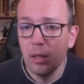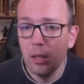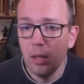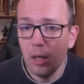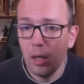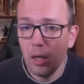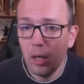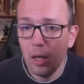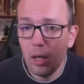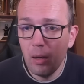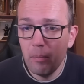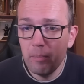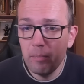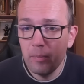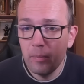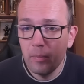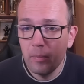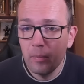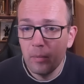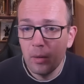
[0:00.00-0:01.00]

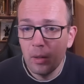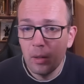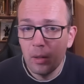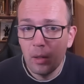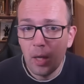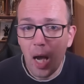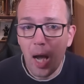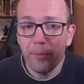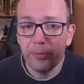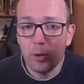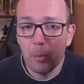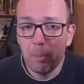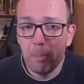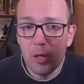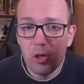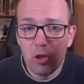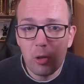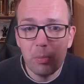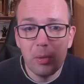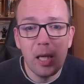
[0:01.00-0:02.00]
after
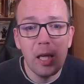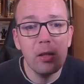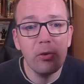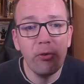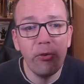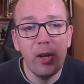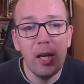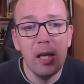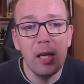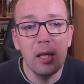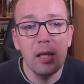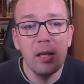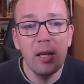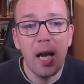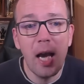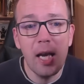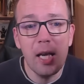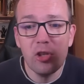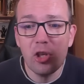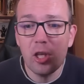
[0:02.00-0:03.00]
bishop d3,
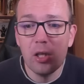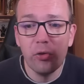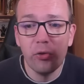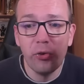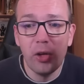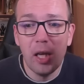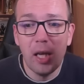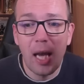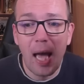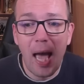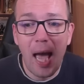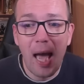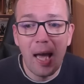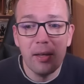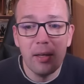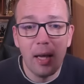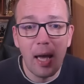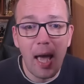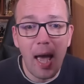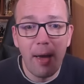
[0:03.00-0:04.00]
knight g3, and
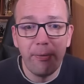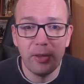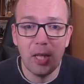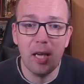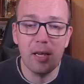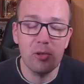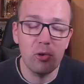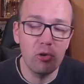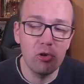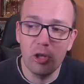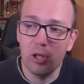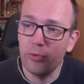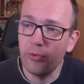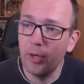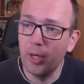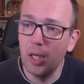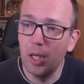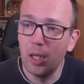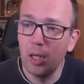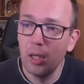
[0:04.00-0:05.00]
f takes on
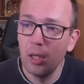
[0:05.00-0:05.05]
g3.